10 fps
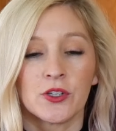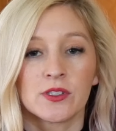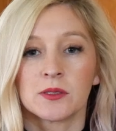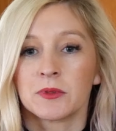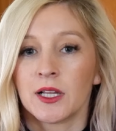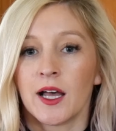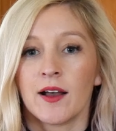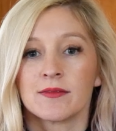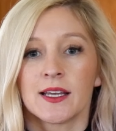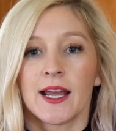Use some
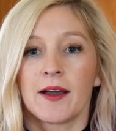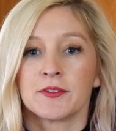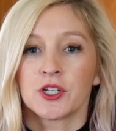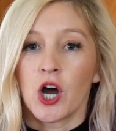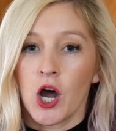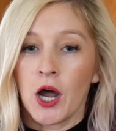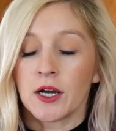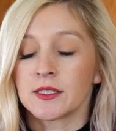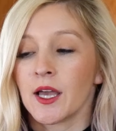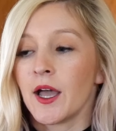gloves. I have
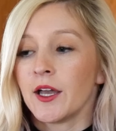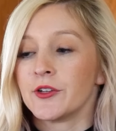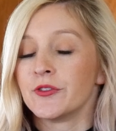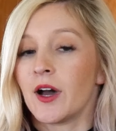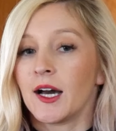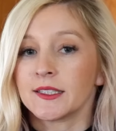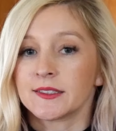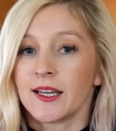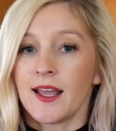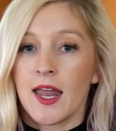tongs. Do
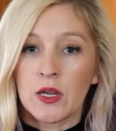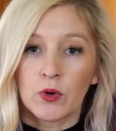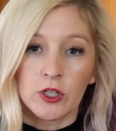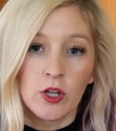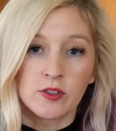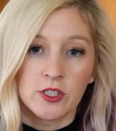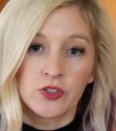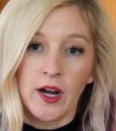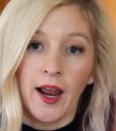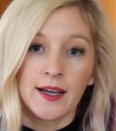not get anywhere close to the
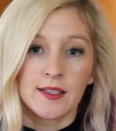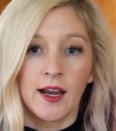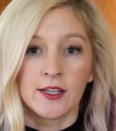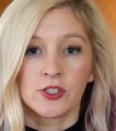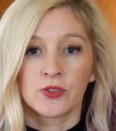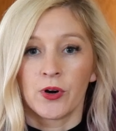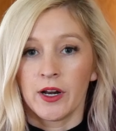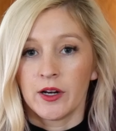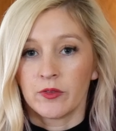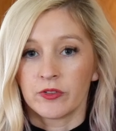dry ice. I store
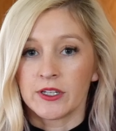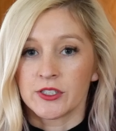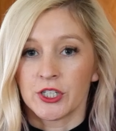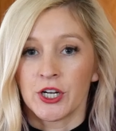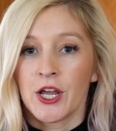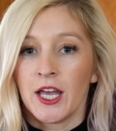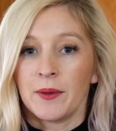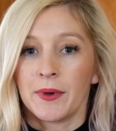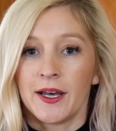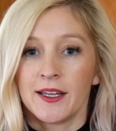it in our freezer,
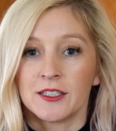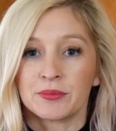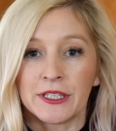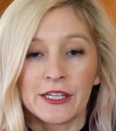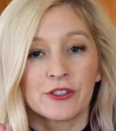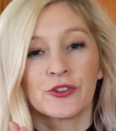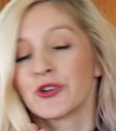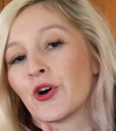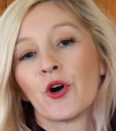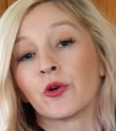but please do
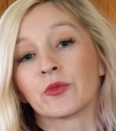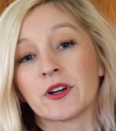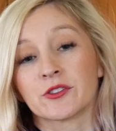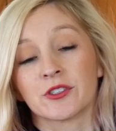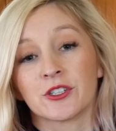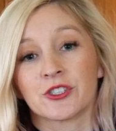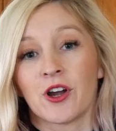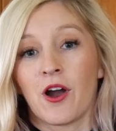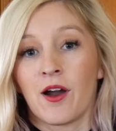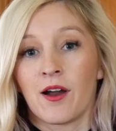your own research
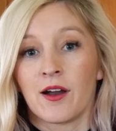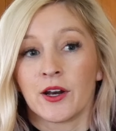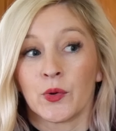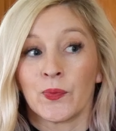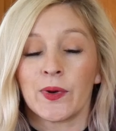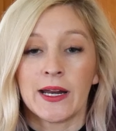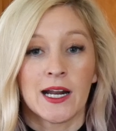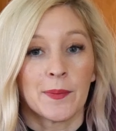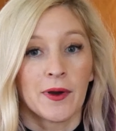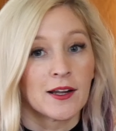on reading
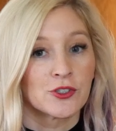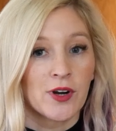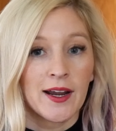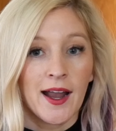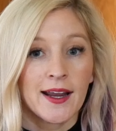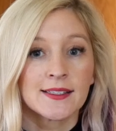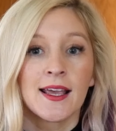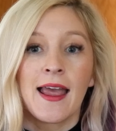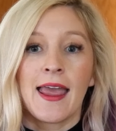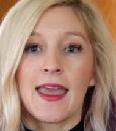up on dry ice
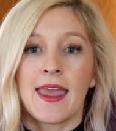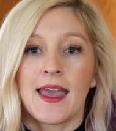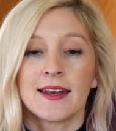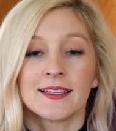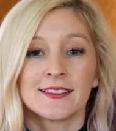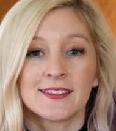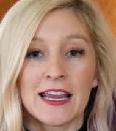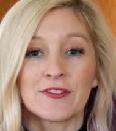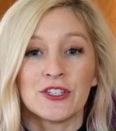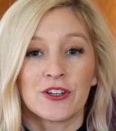and
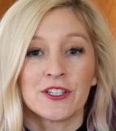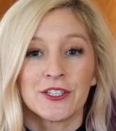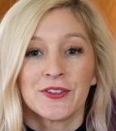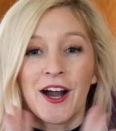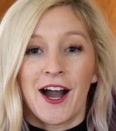safety you can do.